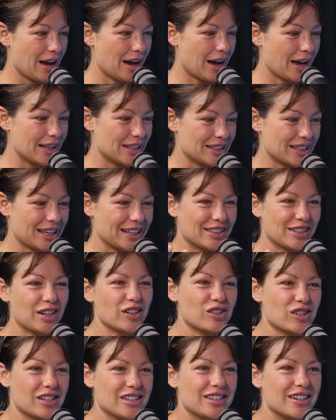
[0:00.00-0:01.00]
It's like
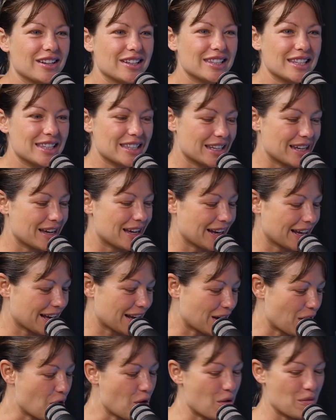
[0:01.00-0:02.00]
suchness, isn't it? Like I
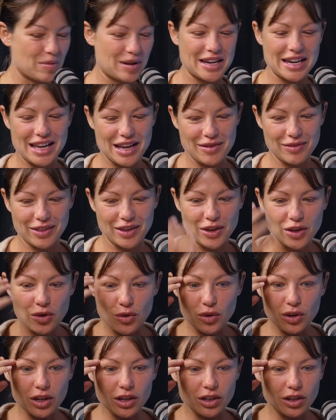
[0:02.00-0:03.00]
can't believe that you
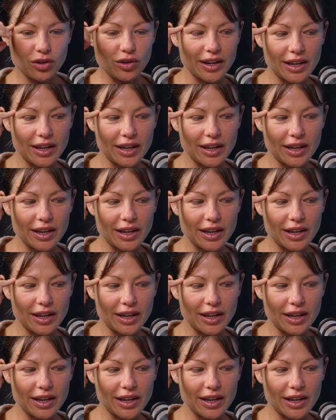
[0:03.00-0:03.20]
can